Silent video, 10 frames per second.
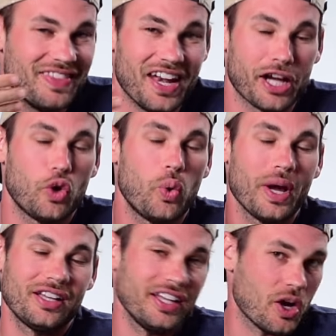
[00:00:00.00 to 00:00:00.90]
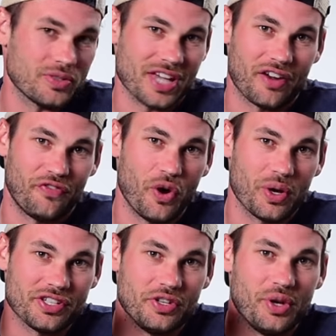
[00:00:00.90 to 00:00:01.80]
and then it quickly goes out of
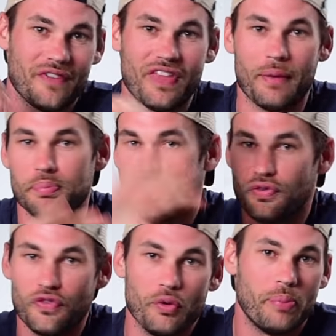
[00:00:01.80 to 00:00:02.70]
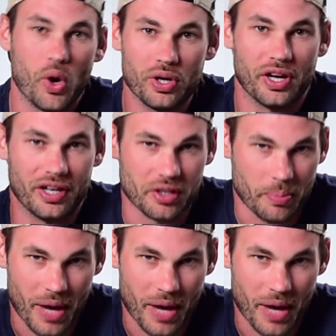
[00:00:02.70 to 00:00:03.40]
focus and you have that beautiful bokeh in the